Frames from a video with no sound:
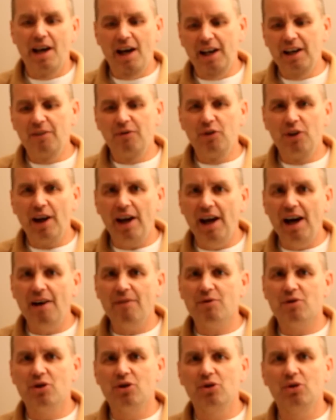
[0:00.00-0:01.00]
And if you
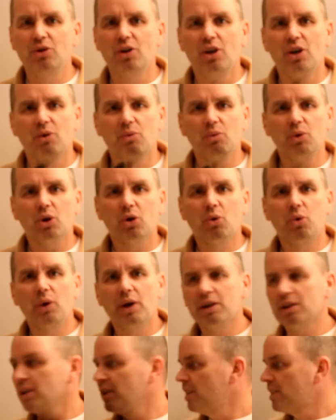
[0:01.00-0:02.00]
have to real
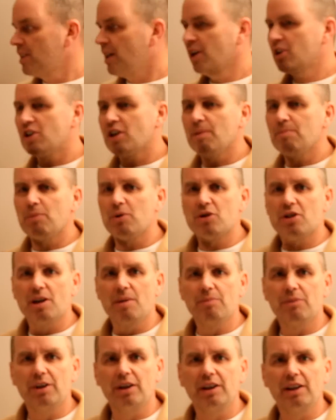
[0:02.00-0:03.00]
quickly touch up or
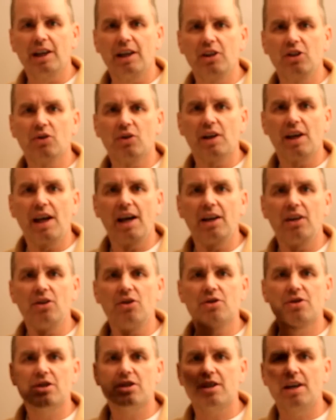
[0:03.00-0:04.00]
something that you can't
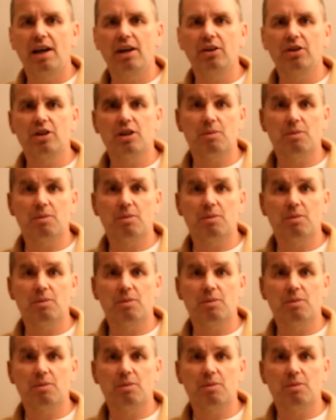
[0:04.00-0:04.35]
use this handle,